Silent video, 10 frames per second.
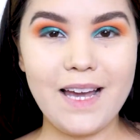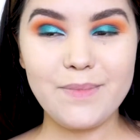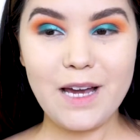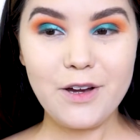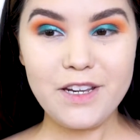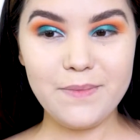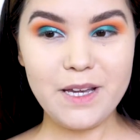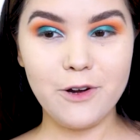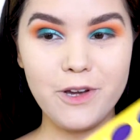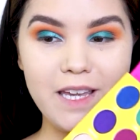am now going to be
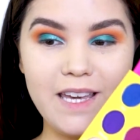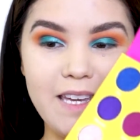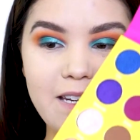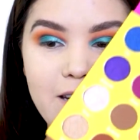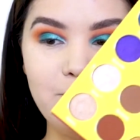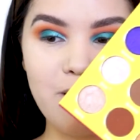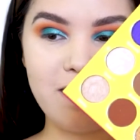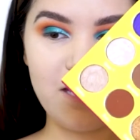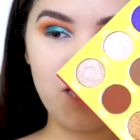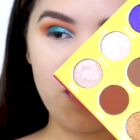going in
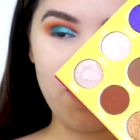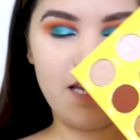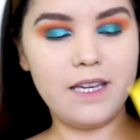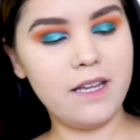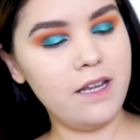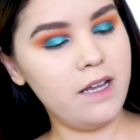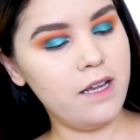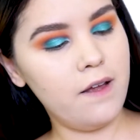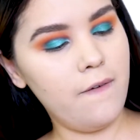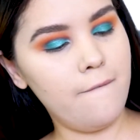with the shade
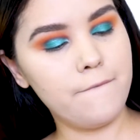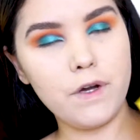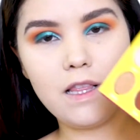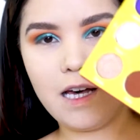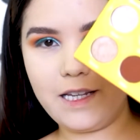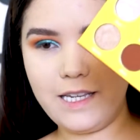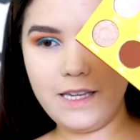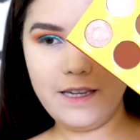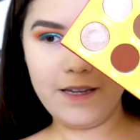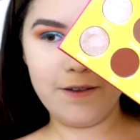
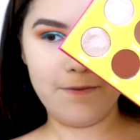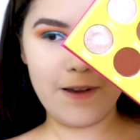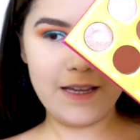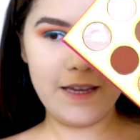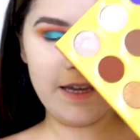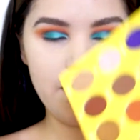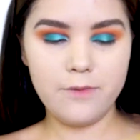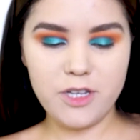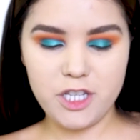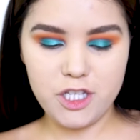Fulani right here,
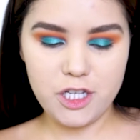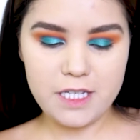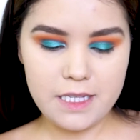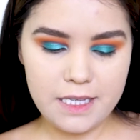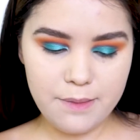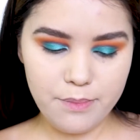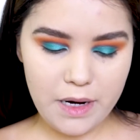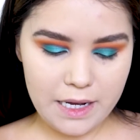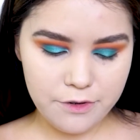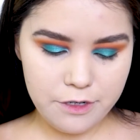which is just a deep
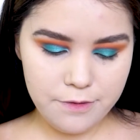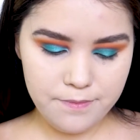brown.